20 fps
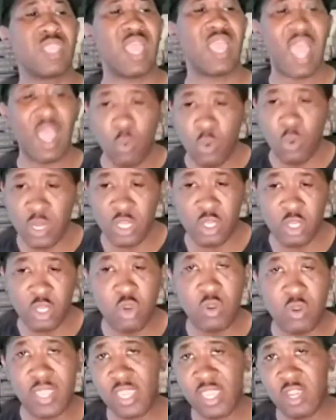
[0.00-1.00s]
I want to
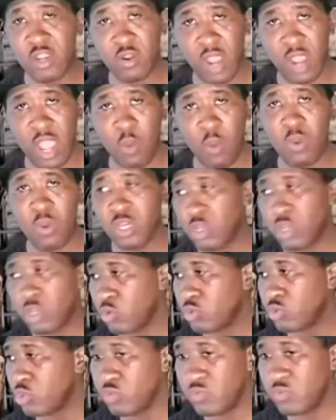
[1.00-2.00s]
go here. I want to
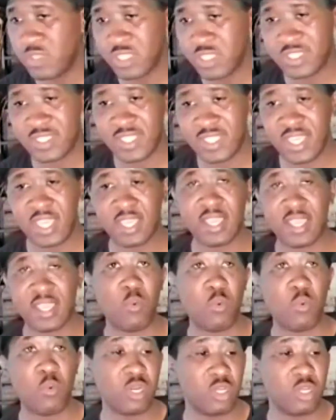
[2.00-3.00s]
go do this thing. I
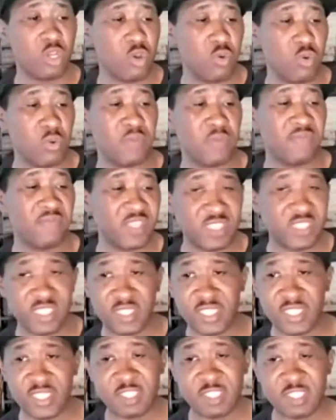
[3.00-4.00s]
want to go and visit
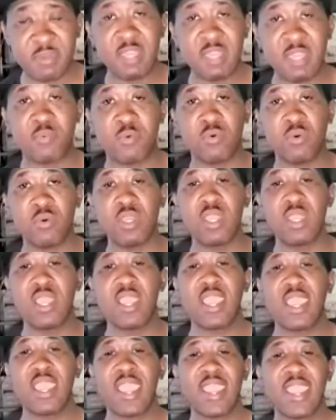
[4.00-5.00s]
these people.
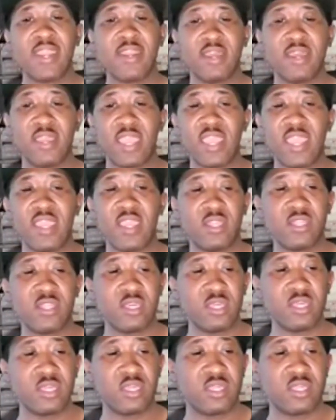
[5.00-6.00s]
And
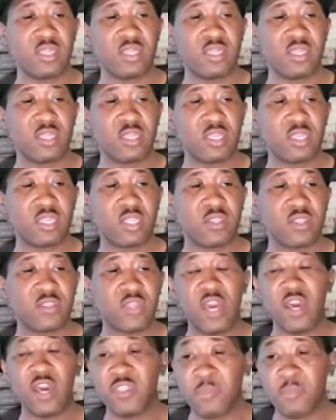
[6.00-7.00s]

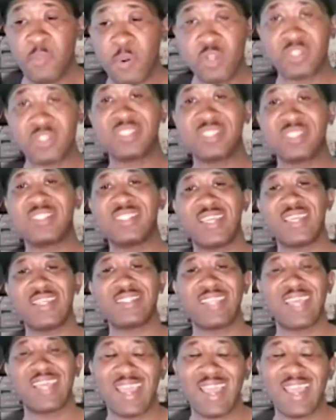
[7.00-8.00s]
the other person says,
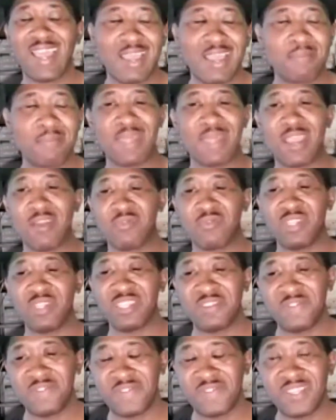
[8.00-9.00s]
I'm not
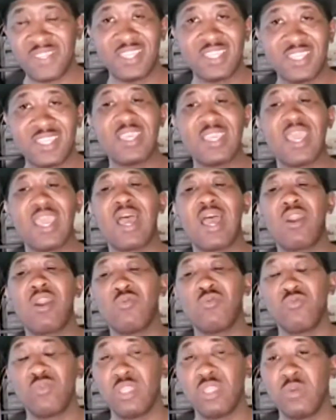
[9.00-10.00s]
really feeling it. I
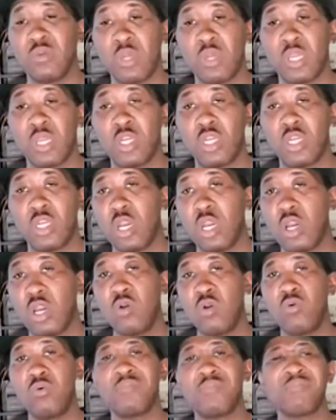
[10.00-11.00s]
don't really want to
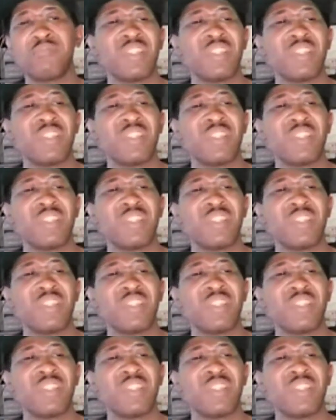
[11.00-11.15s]
go.